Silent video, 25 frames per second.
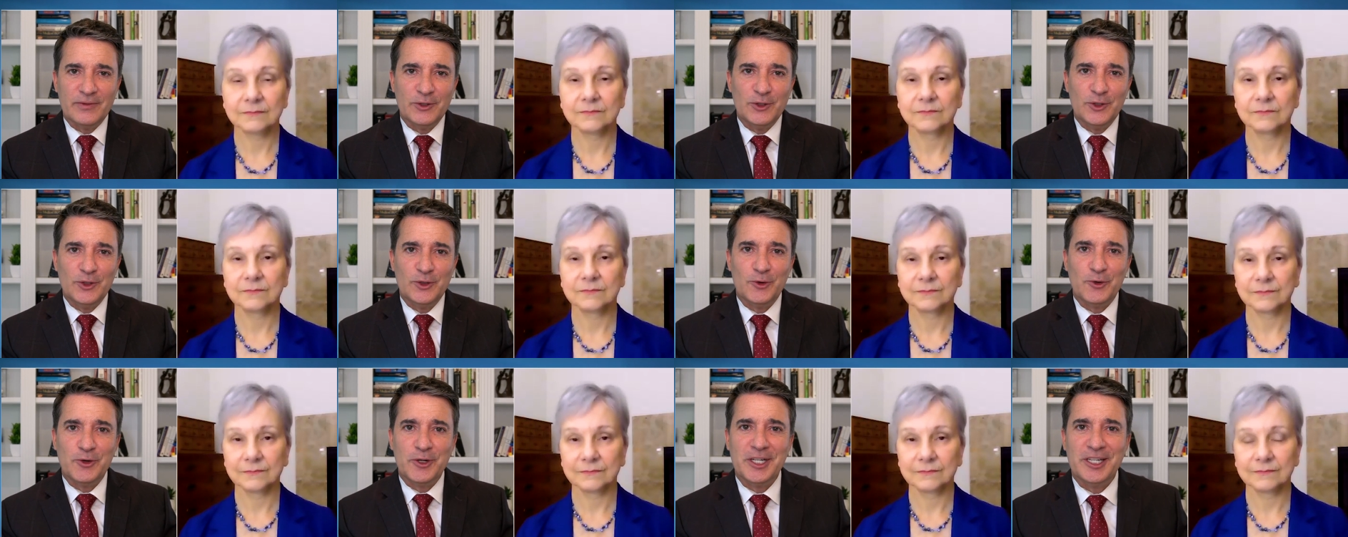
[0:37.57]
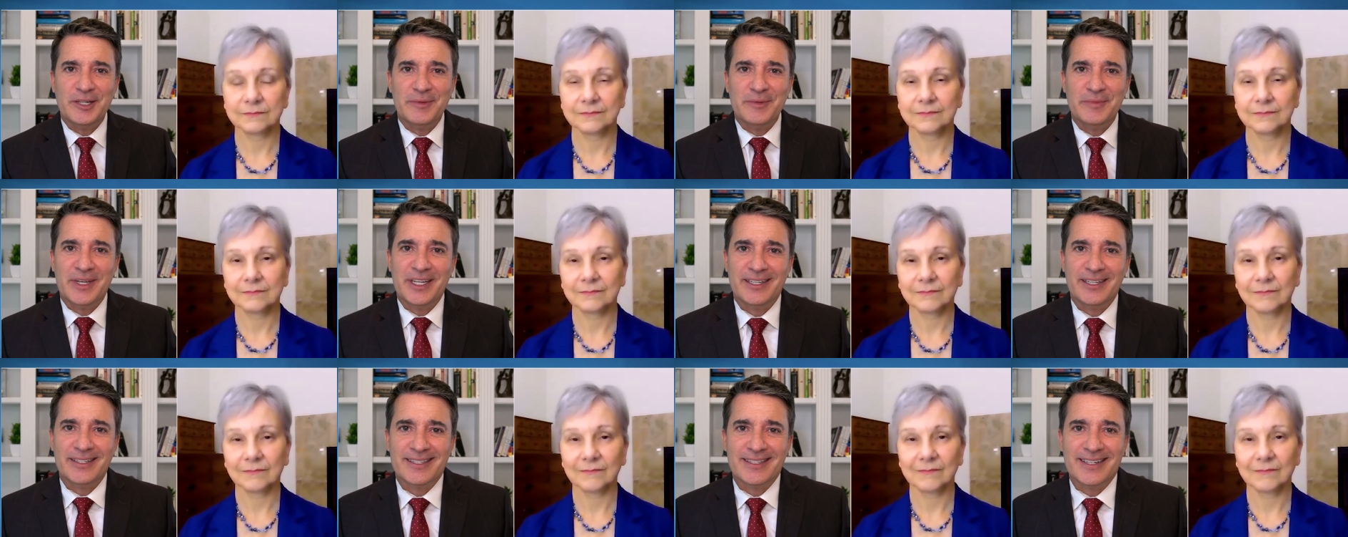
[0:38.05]
Speaker 1: for joining
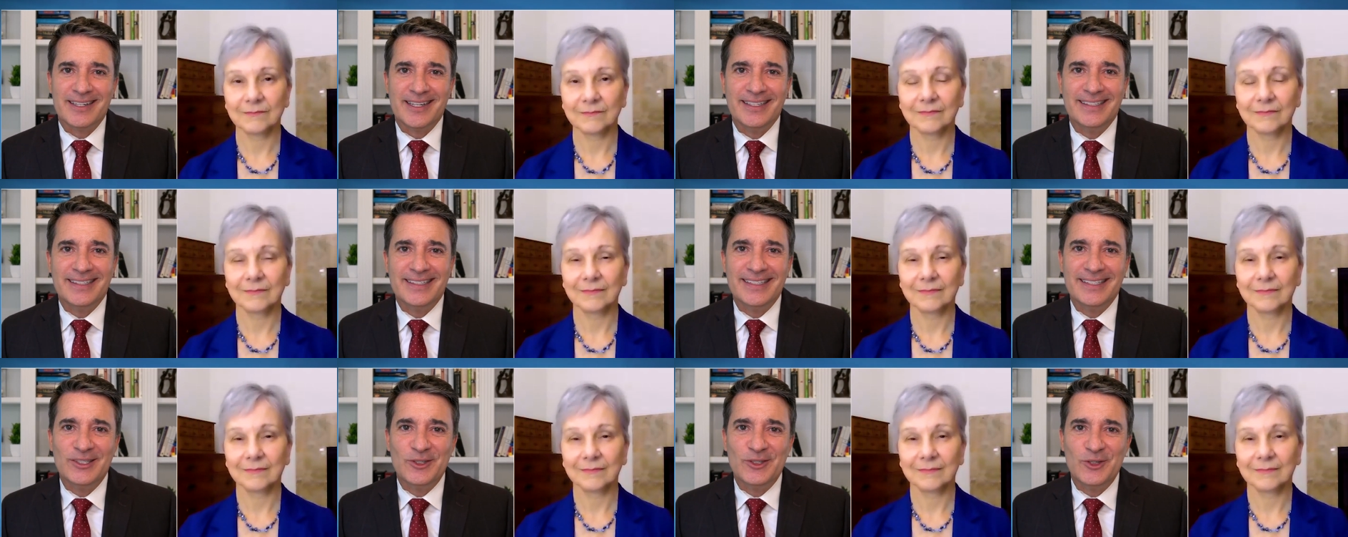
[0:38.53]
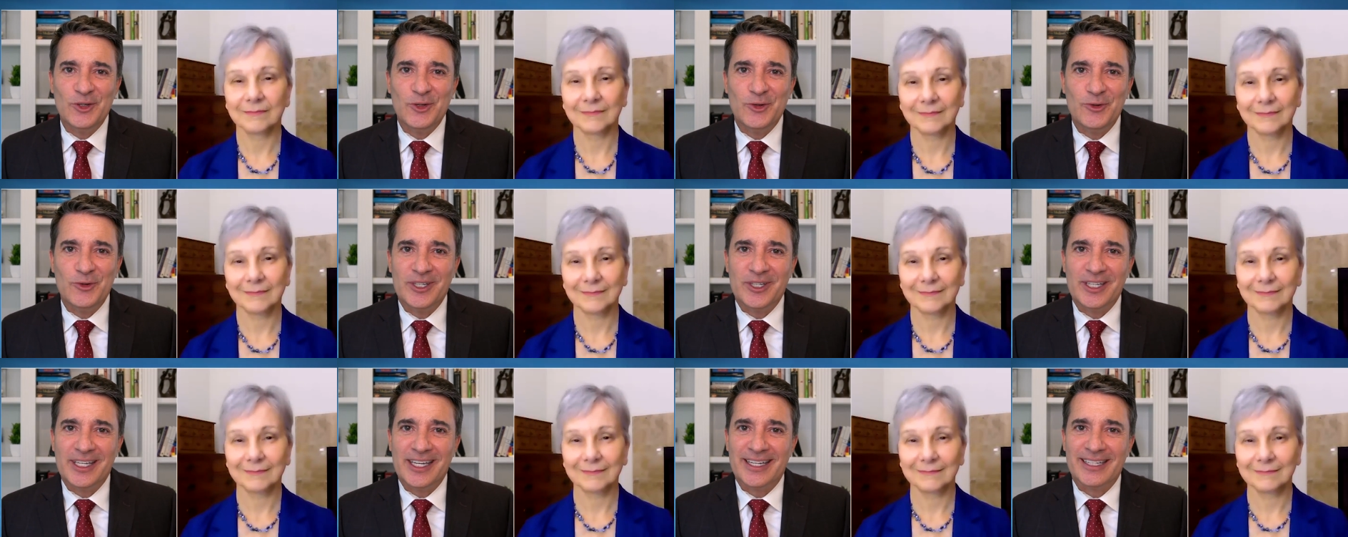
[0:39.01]
me. It's nice to see
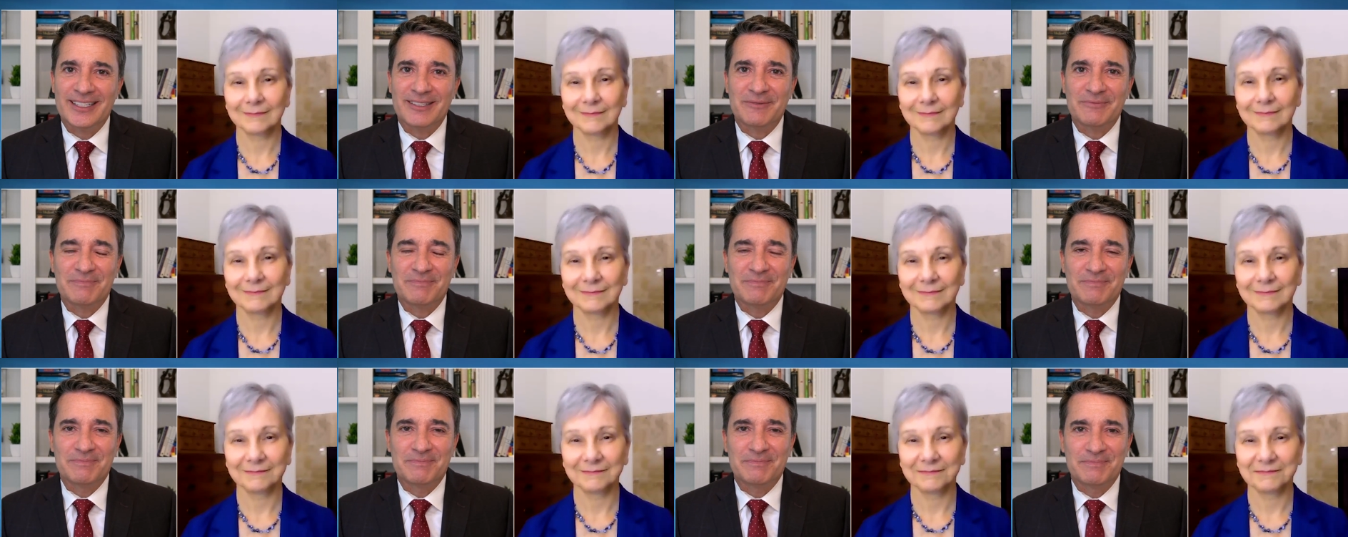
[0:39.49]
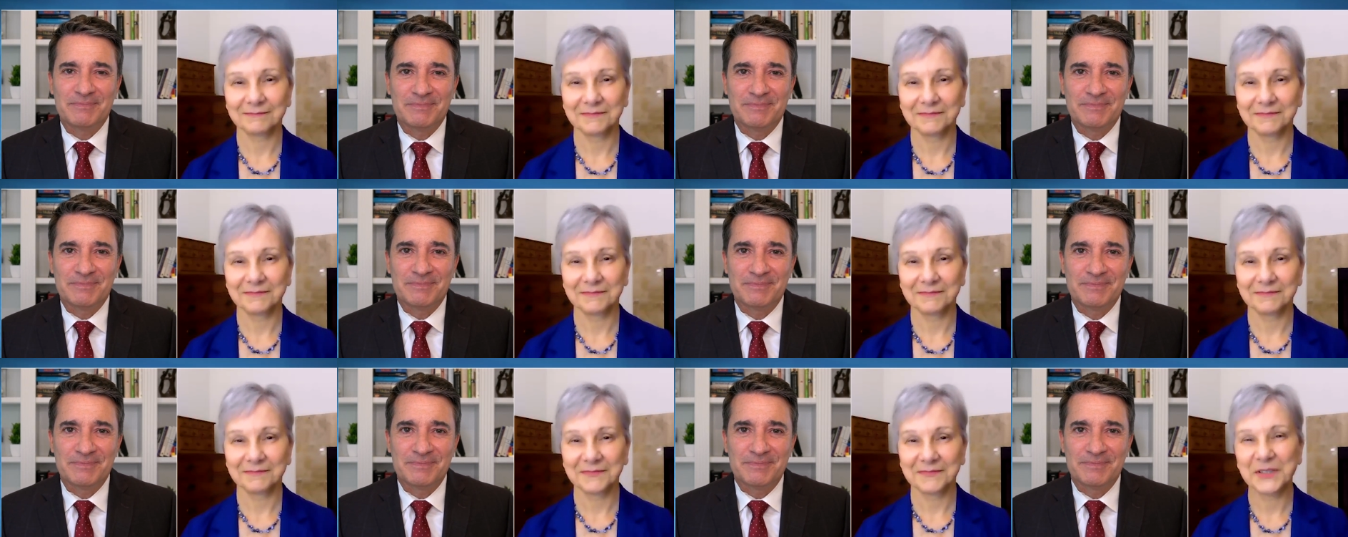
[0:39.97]
you again.
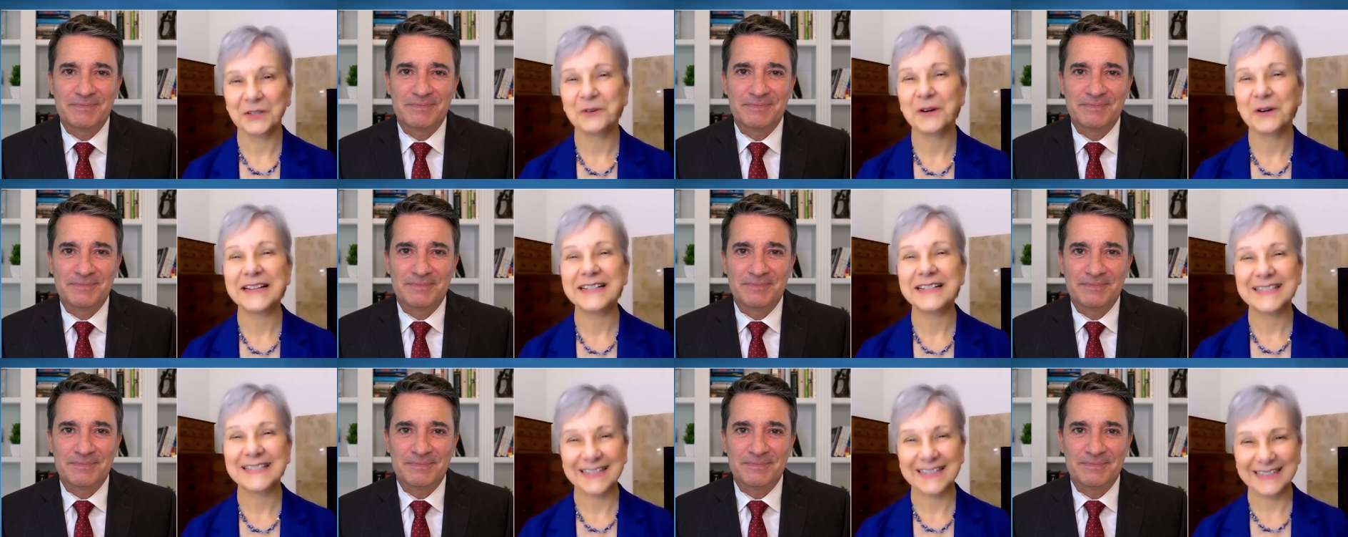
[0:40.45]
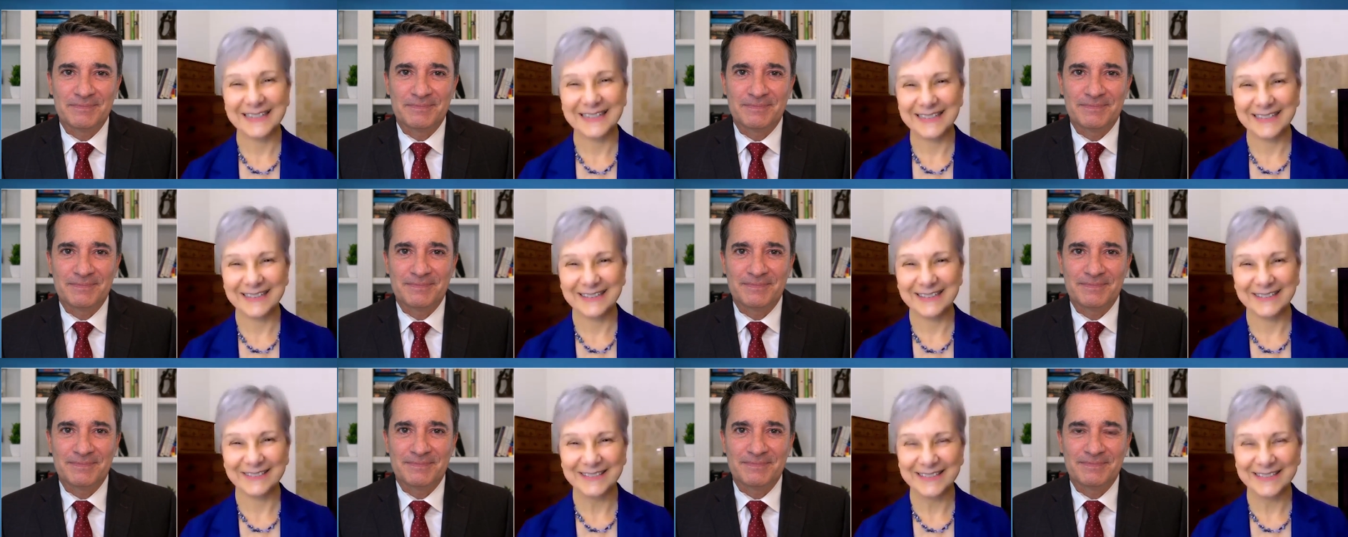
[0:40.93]
Speaker 2: Great seeing
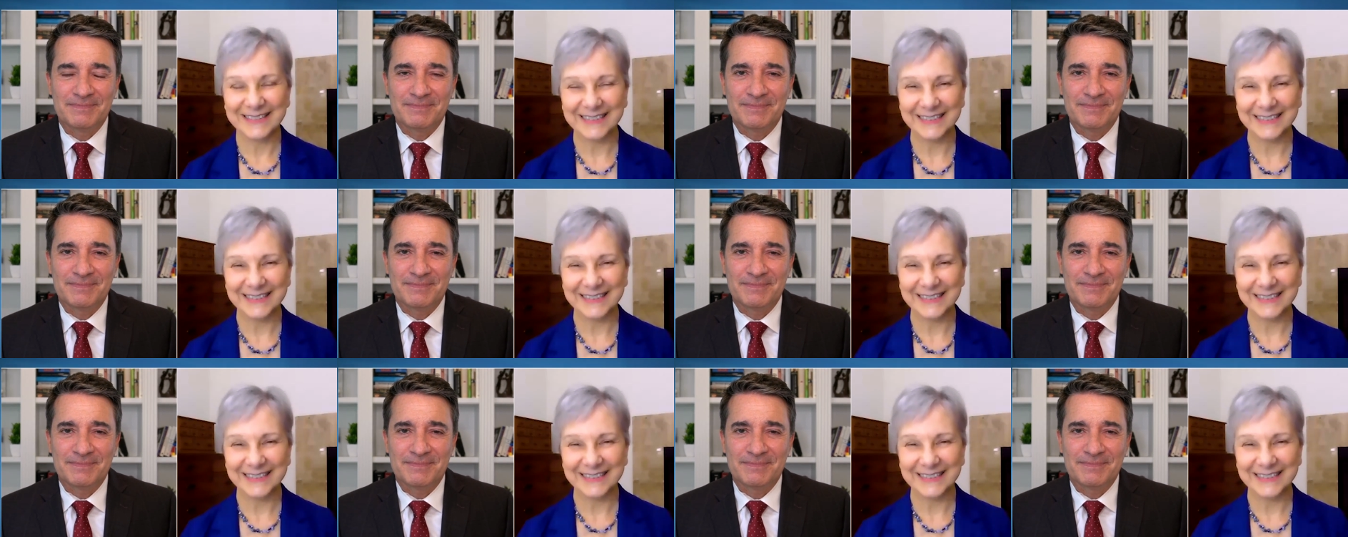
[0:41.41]
you.